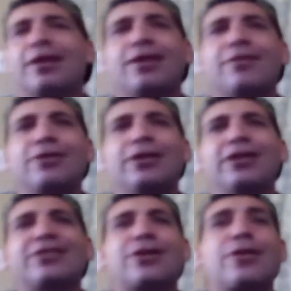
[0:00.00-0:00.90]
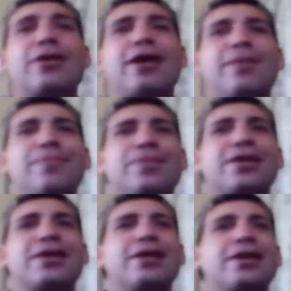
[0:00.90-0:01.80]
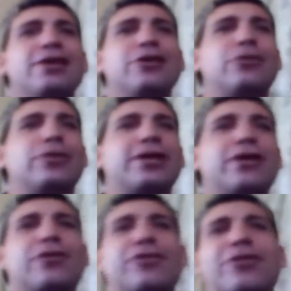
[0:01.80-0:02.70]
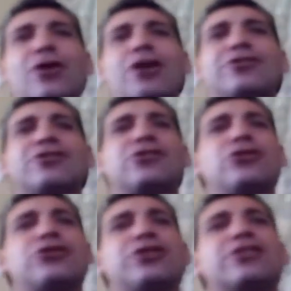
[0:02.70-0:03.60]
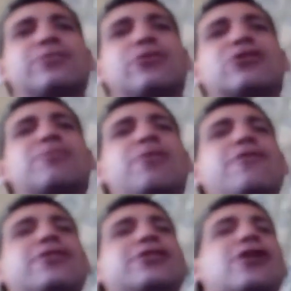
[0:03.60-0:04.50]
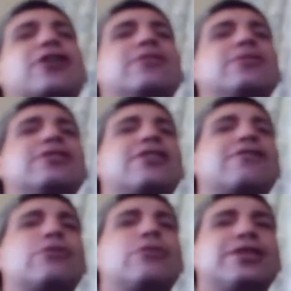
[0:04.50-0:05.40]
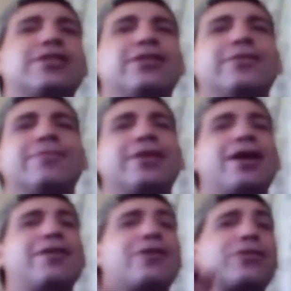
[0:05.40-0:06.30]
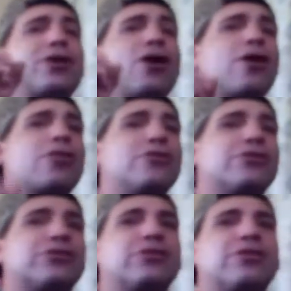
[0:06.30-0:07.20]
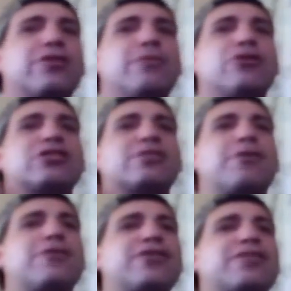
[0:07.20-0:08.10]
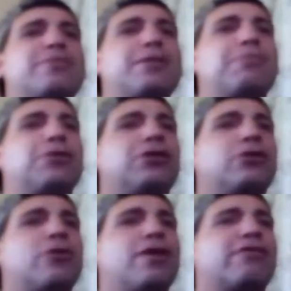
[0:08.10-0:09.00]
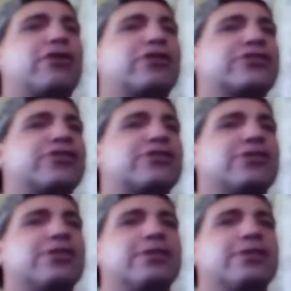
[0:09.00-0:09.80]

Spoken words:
If you listen to them, you will hear that the Constitution is the most perfect document ever written, and that the authors, the most perfect people who ever existed.